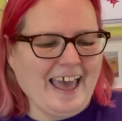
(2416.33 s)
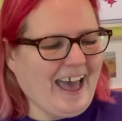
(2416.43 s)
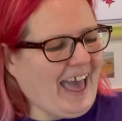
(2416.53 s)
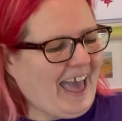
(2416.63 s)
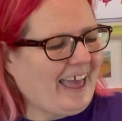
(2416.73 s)

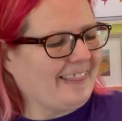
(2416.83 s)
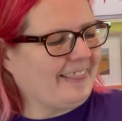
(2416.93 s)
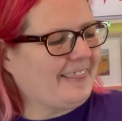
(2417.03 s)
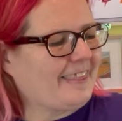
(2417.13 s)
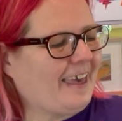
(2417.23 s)

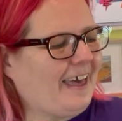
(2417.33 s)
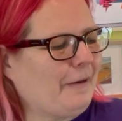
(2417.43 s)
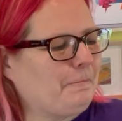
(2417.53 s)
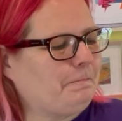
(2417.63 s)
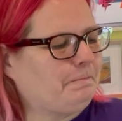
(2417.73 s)
And
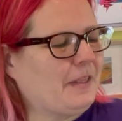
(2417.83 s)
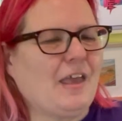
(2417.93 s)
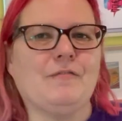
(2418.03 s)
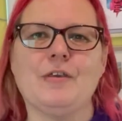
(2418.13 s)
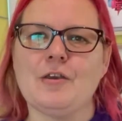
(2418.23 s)

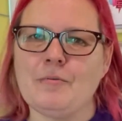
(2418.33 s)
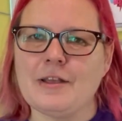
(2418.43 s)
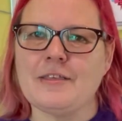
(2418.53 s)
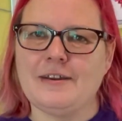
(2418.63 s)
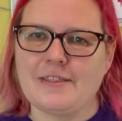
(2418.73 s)
if you were
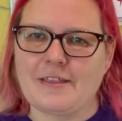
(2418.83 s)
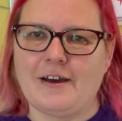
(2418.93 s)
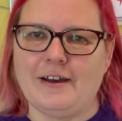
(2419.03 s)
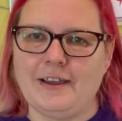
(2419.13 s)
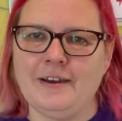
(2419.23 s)
to
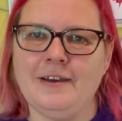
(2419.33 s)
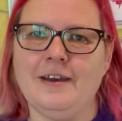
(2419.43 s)
design